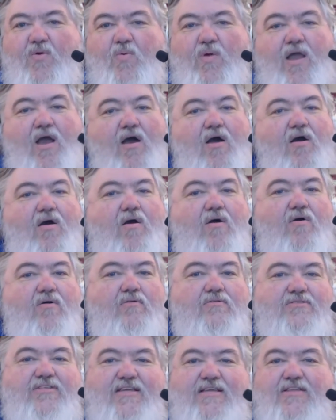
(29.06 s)
We
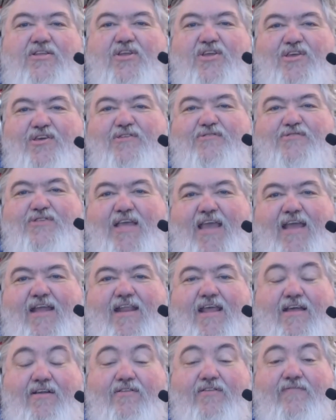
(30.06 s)
all tend to use
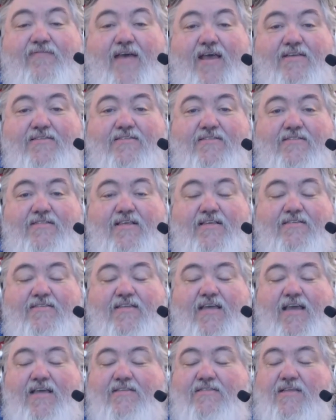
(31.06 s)
handheld devices these
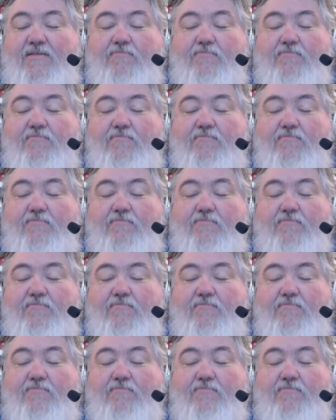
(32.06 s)
days,